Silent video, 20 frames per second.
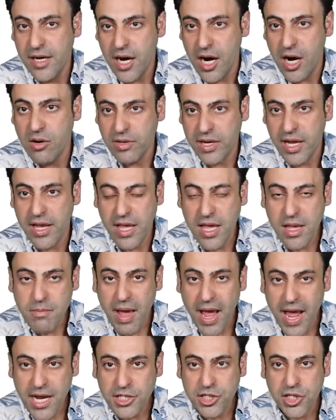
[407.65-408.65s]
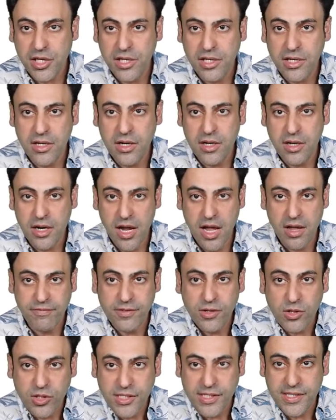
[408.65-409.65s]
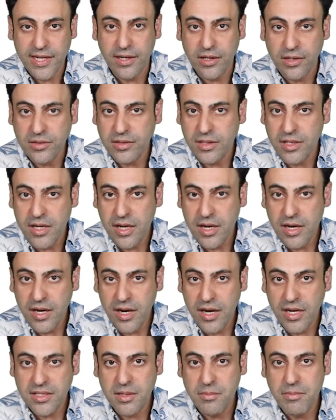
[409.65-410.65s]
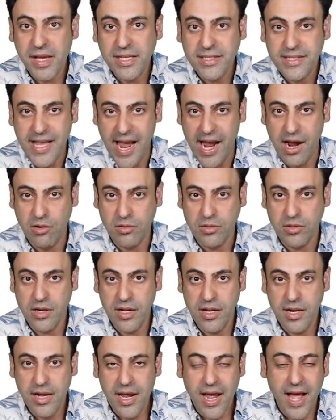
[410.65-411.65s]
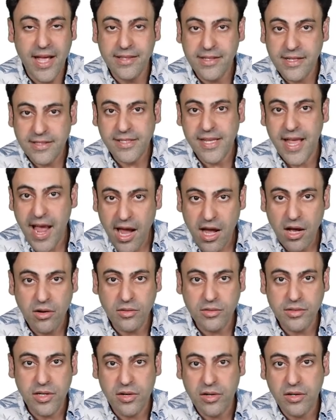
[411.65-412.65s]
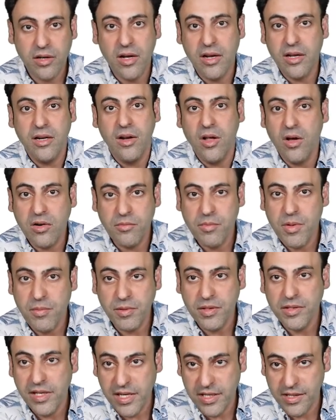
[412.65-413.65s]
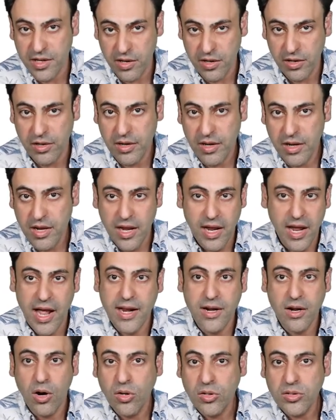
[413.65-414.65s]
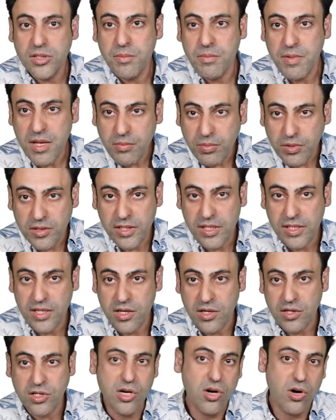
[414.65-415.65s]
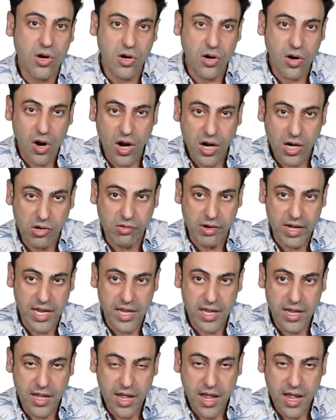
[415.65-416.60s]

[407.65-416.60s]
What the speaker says: Okay, imagine if your cell is a big town, and this town, there are like a lot of people in there, and all the people in there, they are hungry.